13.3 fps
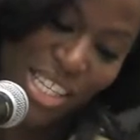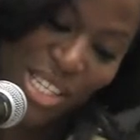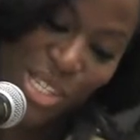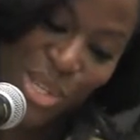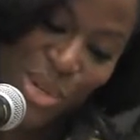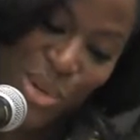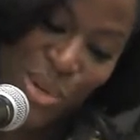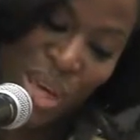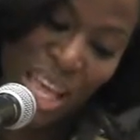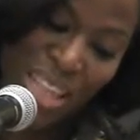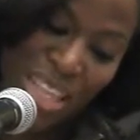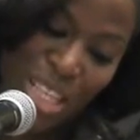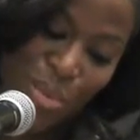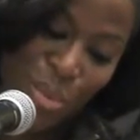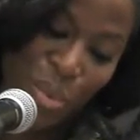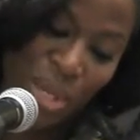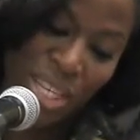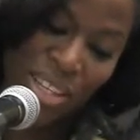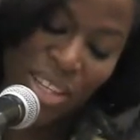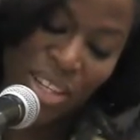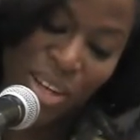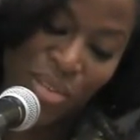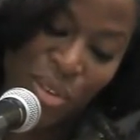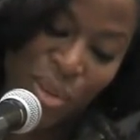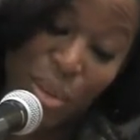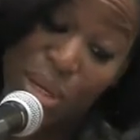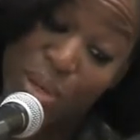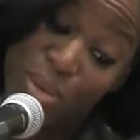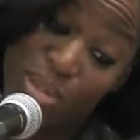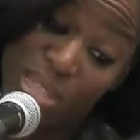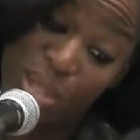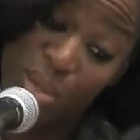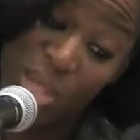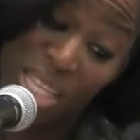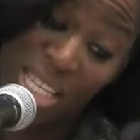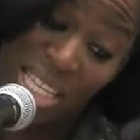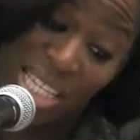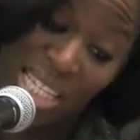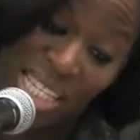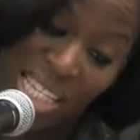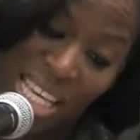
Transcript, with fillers: So at this point in the novel, Kweku is still with us